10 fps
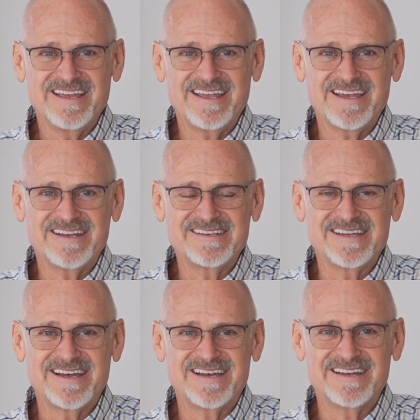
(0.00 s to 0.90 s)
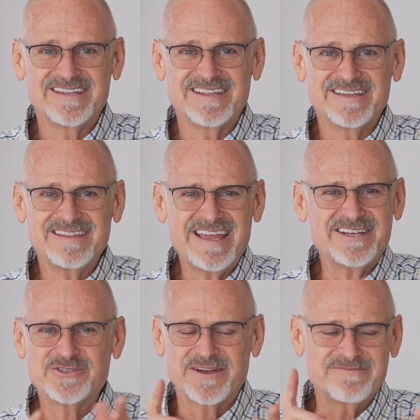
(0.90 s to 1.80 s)
And
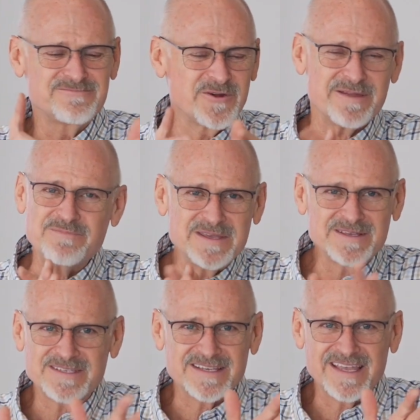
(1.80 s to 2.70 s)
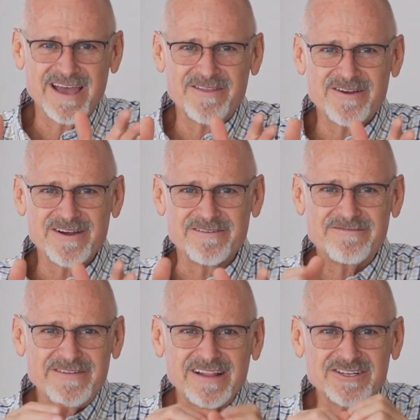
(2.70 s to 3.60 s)
they enjoyed great meals together and
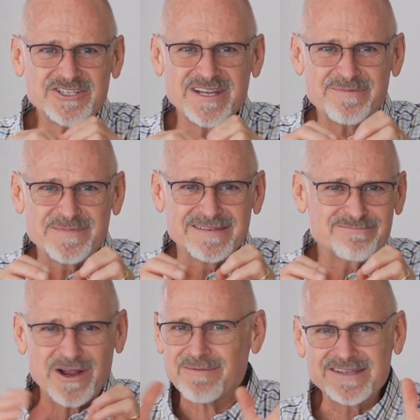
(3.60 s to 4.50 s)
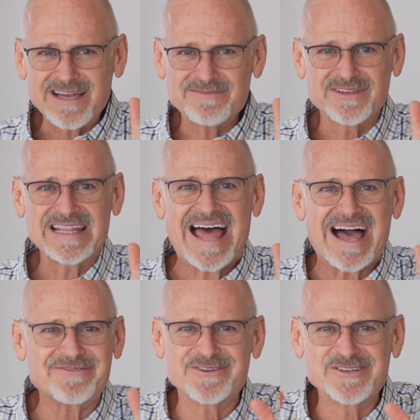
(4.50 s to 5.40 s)
fellowship and probably times of
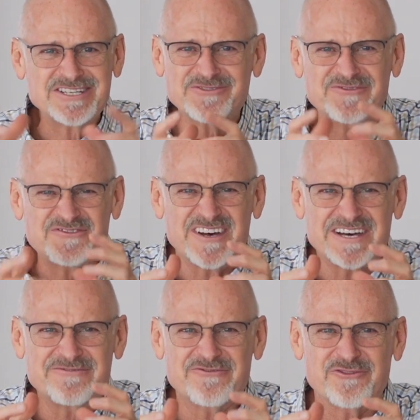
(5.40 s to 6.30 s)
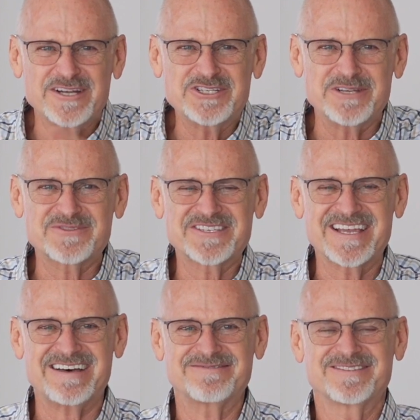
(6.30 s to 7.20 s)
laughter, just fun friendship
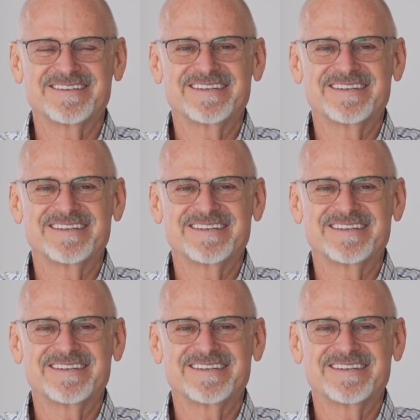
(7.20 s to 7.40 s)
stuff.